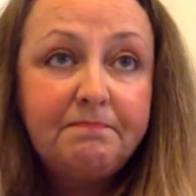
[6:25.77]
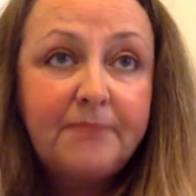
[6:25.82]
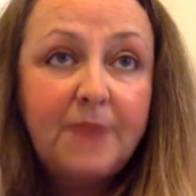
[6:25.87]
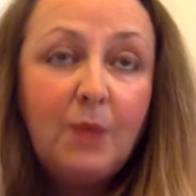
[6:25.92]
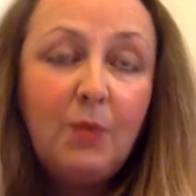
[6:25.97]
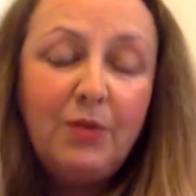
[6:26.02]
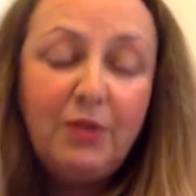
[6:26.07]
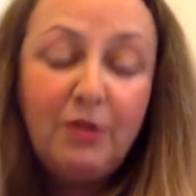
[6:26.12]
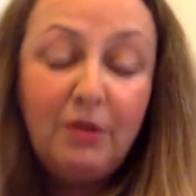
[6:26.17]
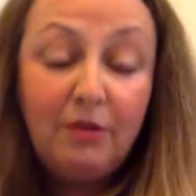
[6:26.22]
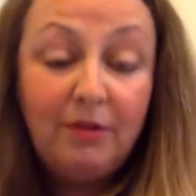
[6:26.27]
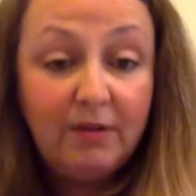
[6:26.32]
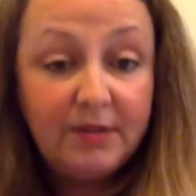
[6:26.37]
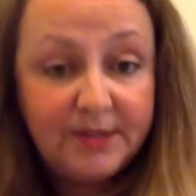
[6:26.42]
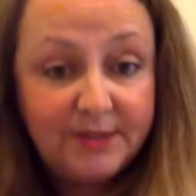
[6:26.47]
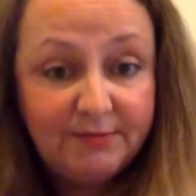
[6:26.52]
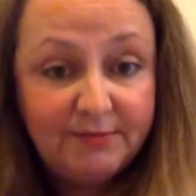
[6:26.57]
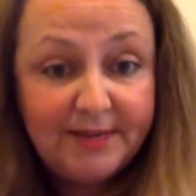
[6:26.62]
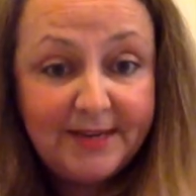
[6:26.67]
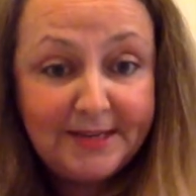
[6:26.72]
well, there are
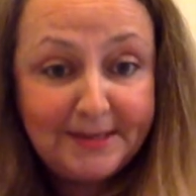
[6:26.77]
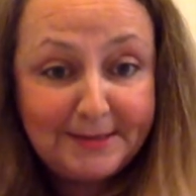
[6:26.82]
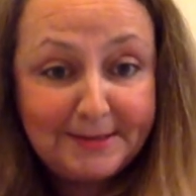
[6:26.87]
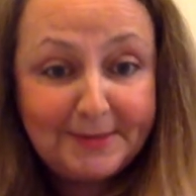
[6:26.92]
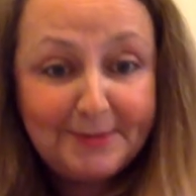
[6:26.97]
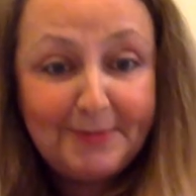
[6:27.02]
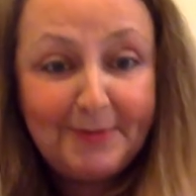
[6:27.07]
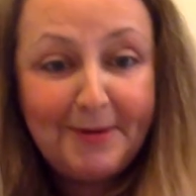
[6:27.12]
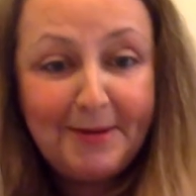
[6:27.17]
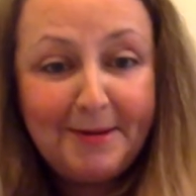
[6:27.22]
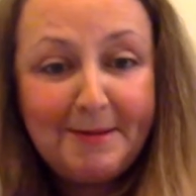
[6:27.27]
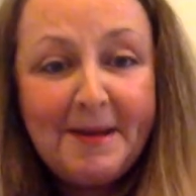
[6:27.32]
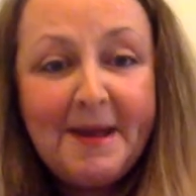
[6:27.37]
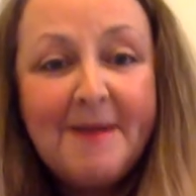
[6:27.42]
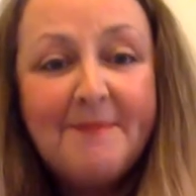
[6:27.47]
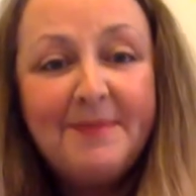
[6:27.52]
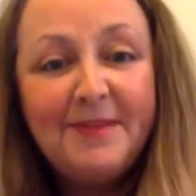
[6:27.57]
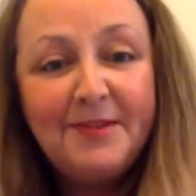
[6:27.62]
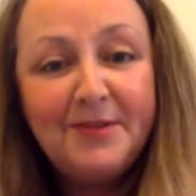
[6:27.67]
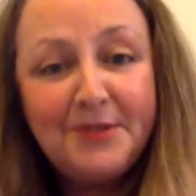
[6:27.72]
lots of reasons why,
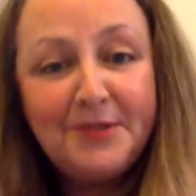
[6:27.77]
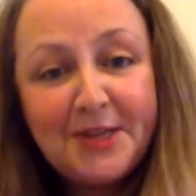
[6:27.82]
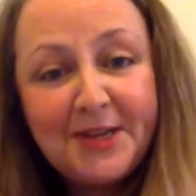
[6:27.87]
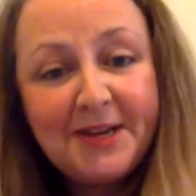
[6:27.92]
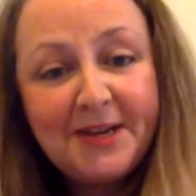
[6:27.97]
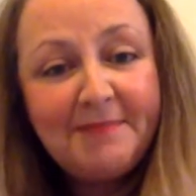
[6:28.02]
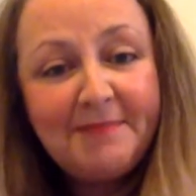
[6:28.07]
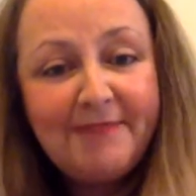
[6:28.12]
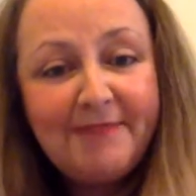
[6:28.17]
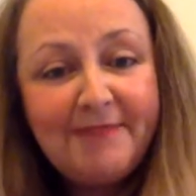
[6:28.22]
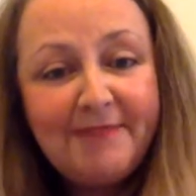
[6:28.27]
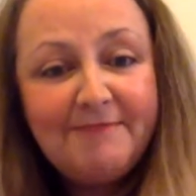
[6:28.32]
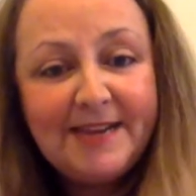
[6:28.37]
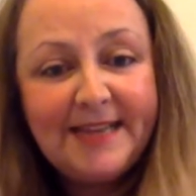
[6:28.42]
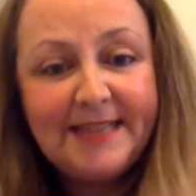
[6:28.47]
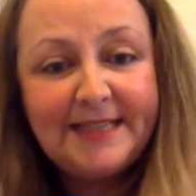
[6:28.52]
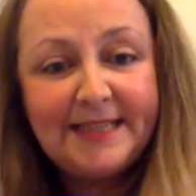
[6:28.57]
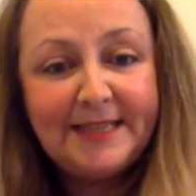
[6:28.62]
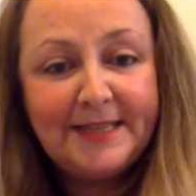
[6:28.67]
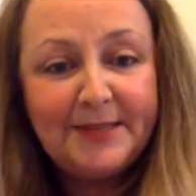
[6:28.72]
but there are two main
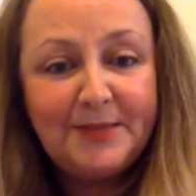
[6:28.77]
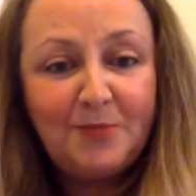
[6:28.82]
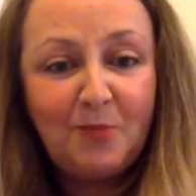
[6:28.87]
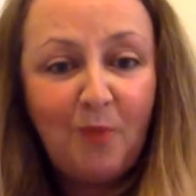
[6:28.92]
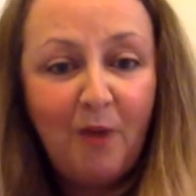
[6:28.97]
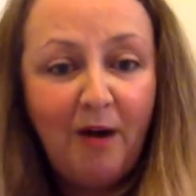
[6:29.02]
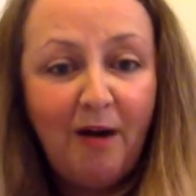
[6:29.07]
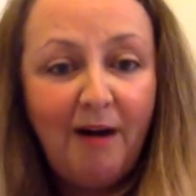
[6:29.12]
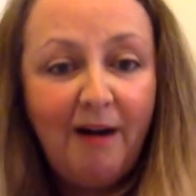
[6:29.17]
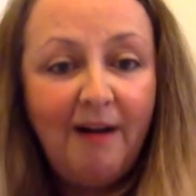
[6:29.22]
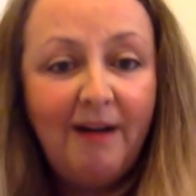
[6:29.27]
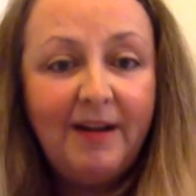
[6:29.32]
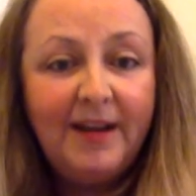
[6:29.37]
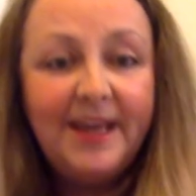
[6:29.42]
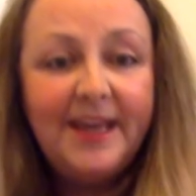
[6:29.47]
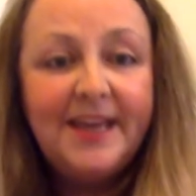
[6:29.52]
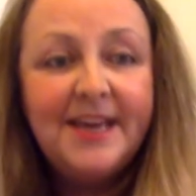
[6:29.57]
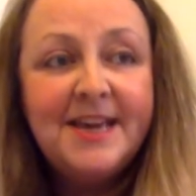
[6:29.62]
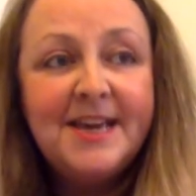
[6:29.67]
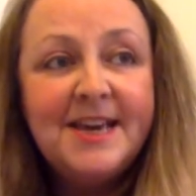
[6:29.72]
reasons why.